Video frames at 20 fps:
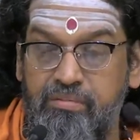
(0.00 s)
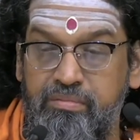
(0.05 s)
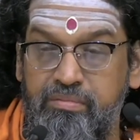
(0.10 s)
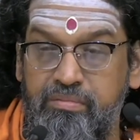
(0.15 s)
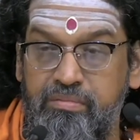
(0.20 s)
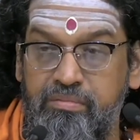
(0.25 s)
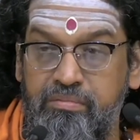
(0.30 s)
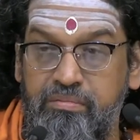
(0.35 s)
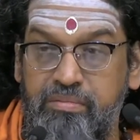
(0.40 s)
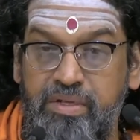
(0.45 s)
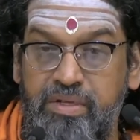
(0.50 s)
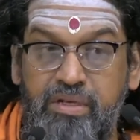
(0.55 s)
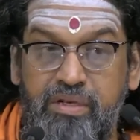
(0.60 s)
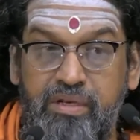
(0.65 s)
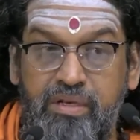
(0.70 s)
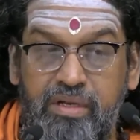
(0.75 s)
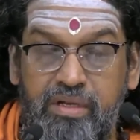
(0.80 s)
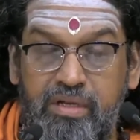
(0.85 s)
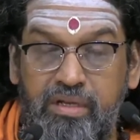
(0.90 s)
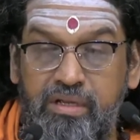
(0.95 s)

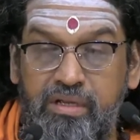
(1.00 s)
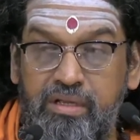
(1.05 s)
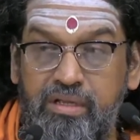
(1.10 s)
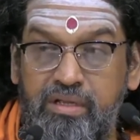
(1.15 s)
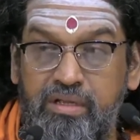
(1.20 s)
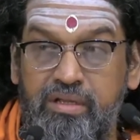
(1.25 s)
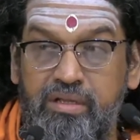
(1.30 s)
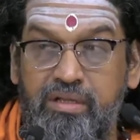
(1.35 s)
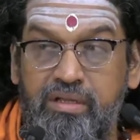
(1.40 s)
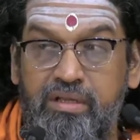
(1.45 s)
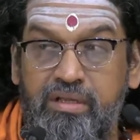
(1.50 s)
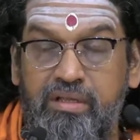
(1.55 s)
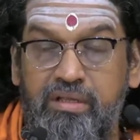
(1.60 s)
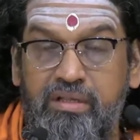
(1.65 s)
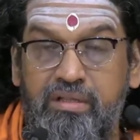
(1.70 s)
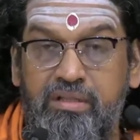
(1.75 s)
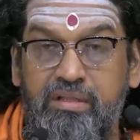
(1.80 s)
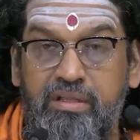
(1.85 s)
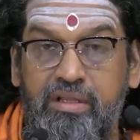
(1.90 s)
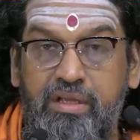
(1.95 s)
mainly,
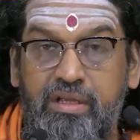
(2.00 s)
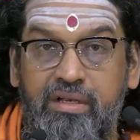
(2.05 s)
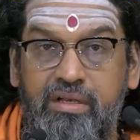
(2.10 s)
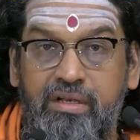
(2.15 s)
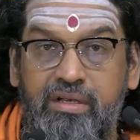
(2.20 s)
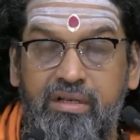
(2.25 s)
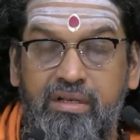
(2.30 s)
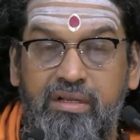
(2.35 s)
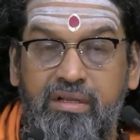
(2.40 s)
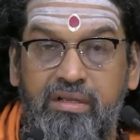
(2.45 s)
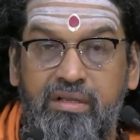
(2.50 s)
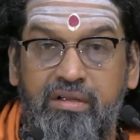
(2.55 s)
then